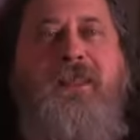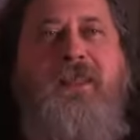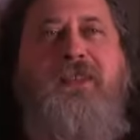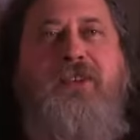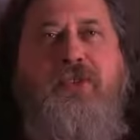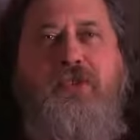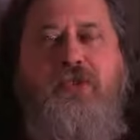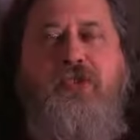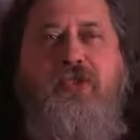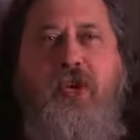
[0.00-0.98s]
then the
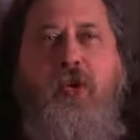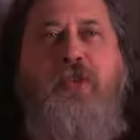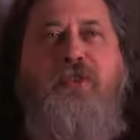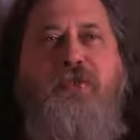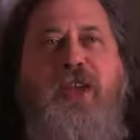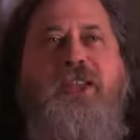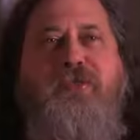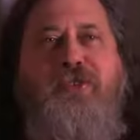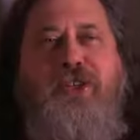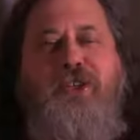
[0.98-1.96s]
users don't
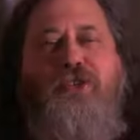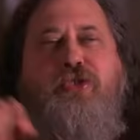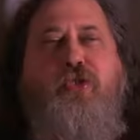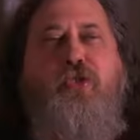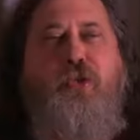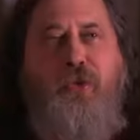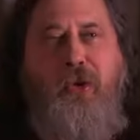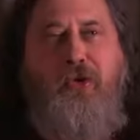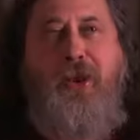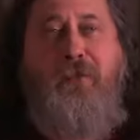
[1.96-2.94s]
effectively control the
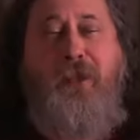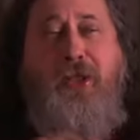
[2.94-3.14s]
program,